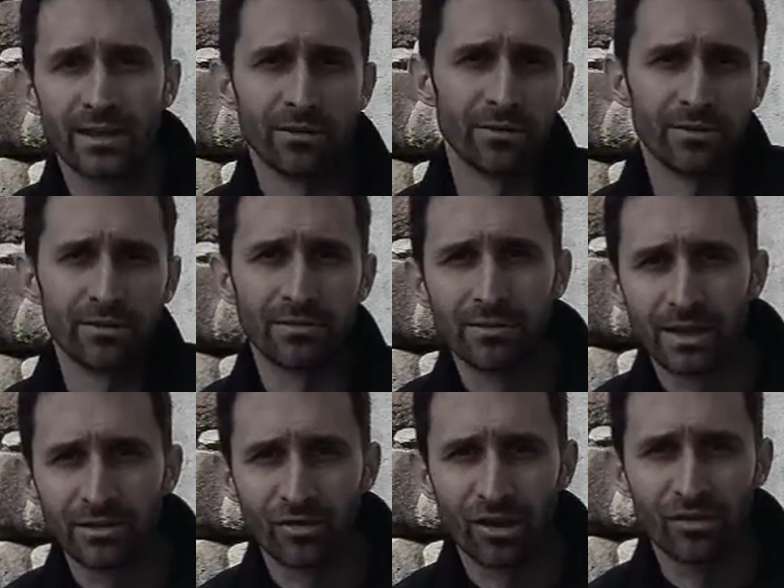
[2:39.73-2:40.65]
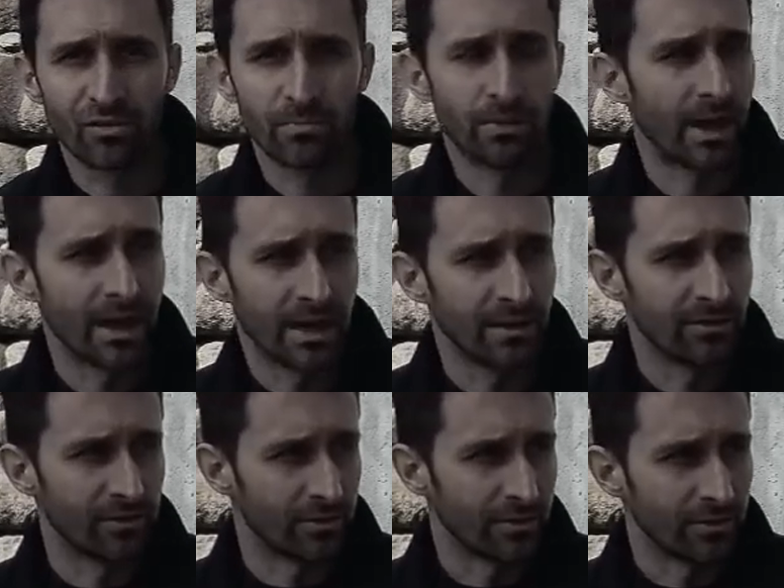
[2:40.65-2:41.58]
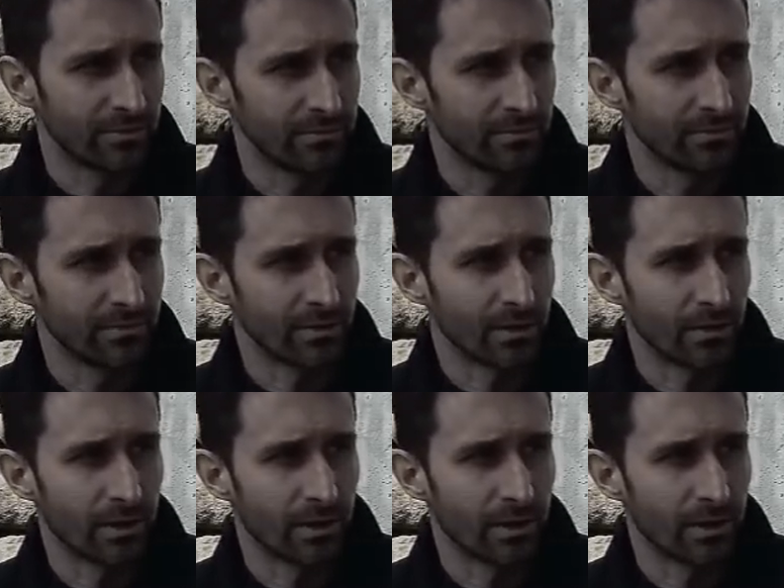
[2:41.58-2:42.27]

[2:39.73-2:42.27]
You don't have to like change your plans or, or